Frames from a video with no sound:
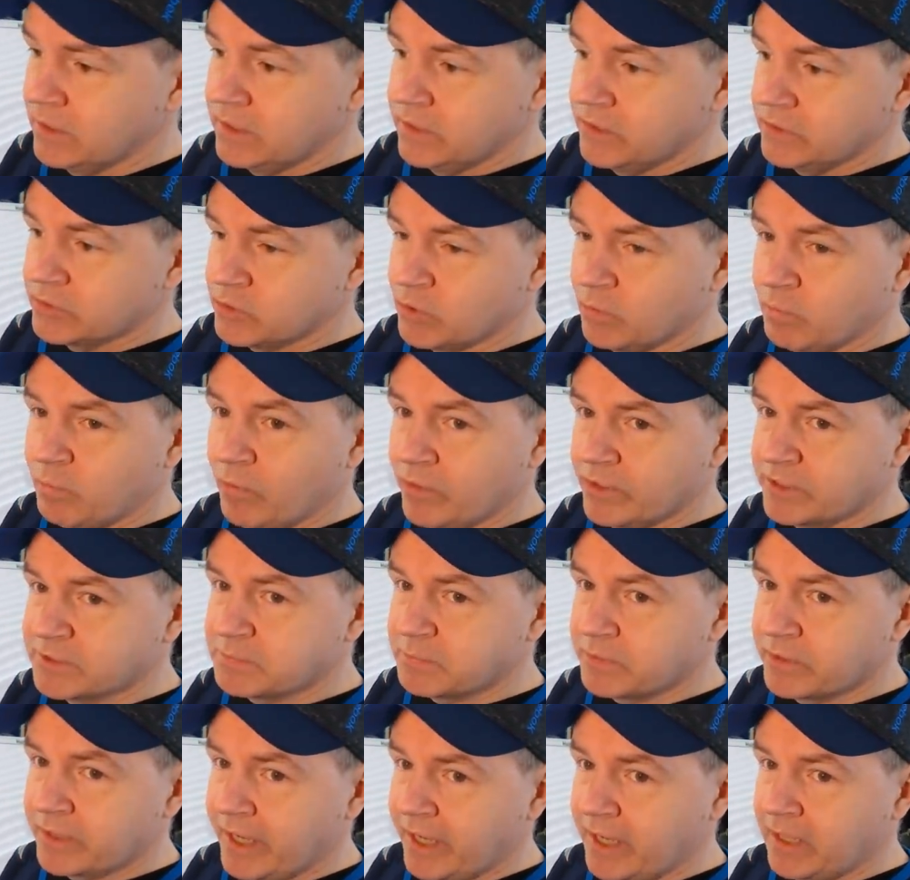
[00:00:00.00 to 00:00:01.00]
So points
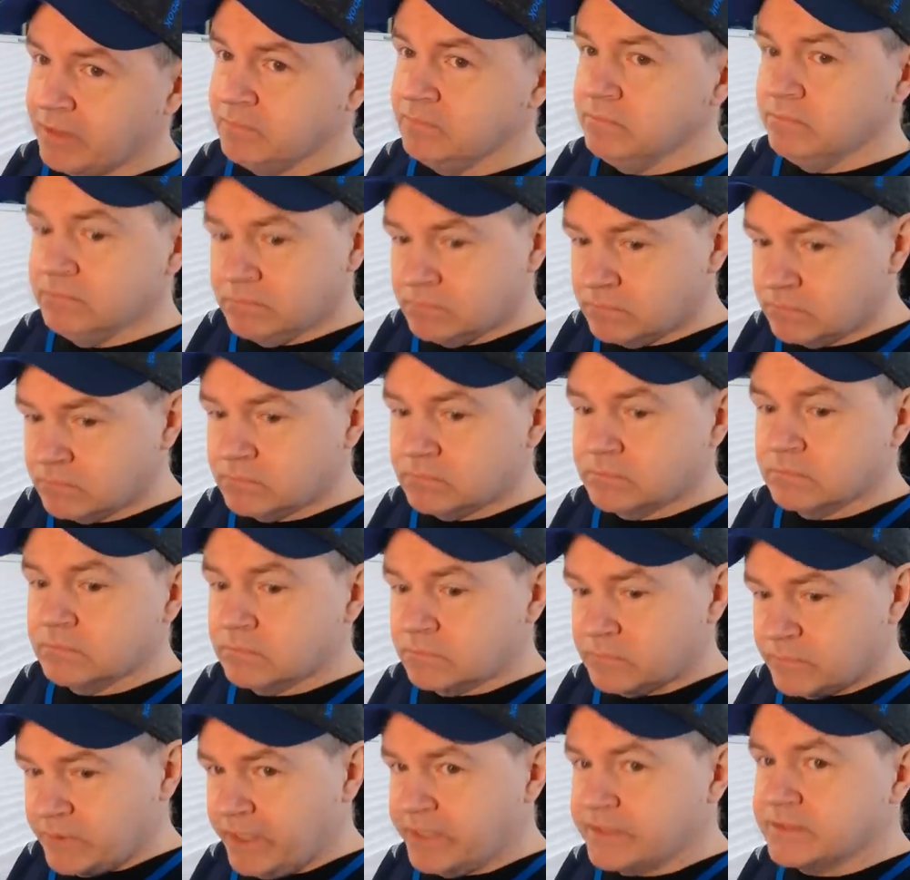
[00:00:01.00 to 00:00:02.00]
per game,
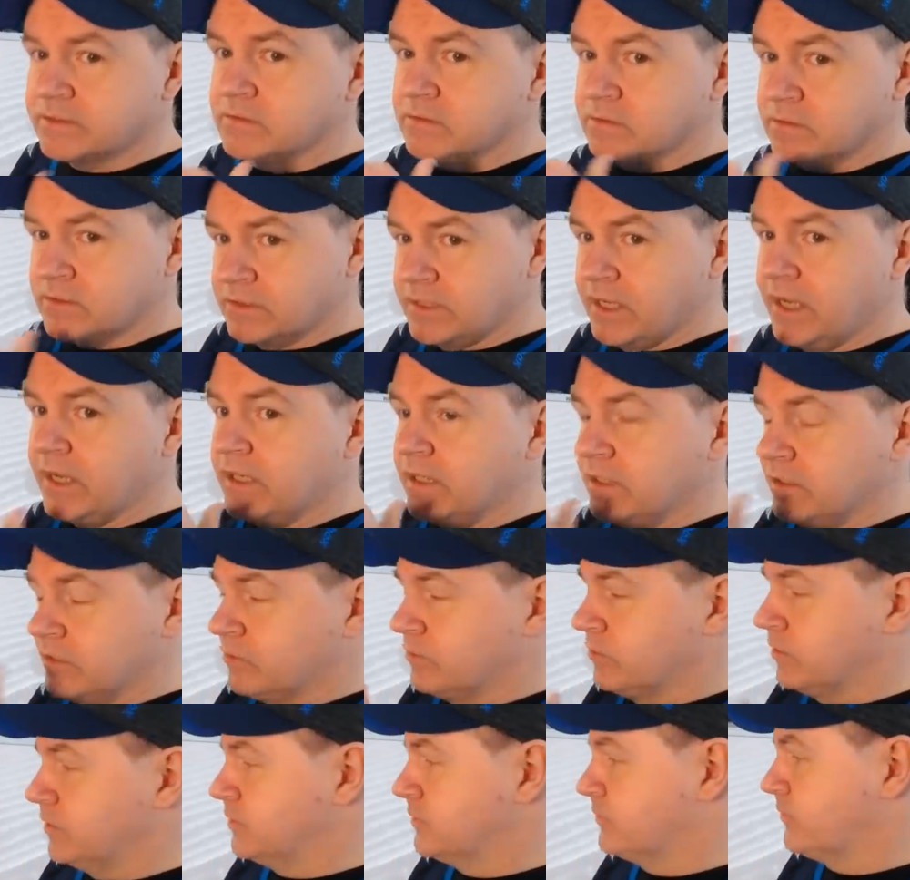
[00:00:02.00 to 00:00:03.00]
nice steady
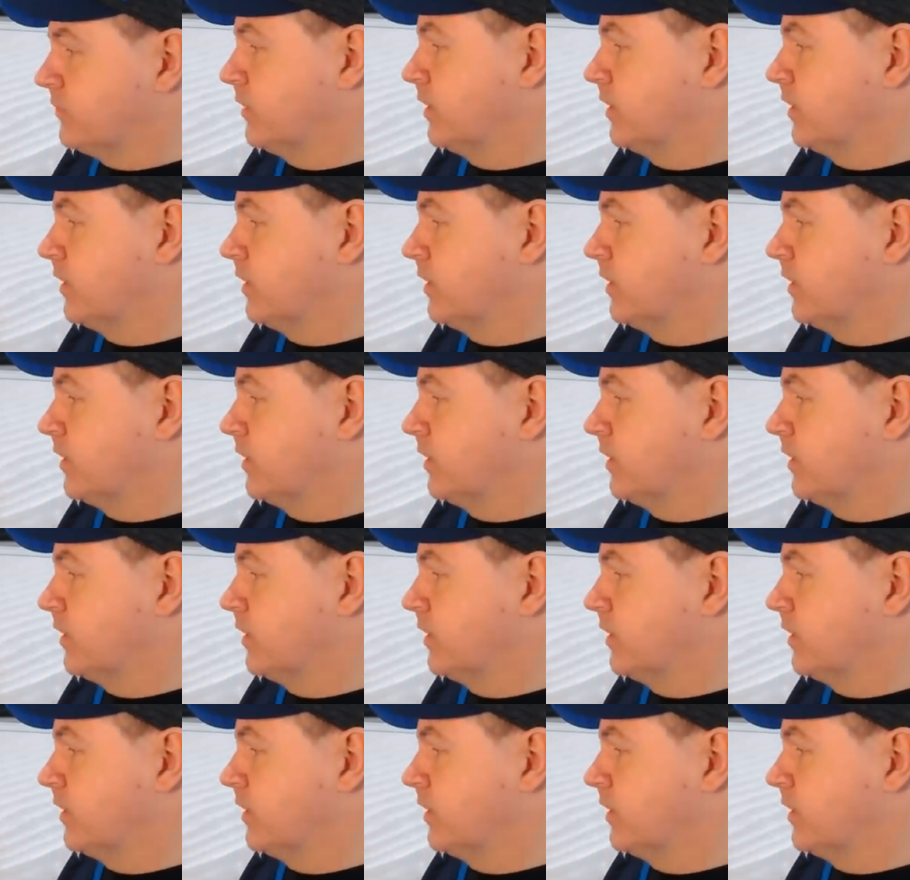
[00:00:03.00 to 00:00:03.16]
increase for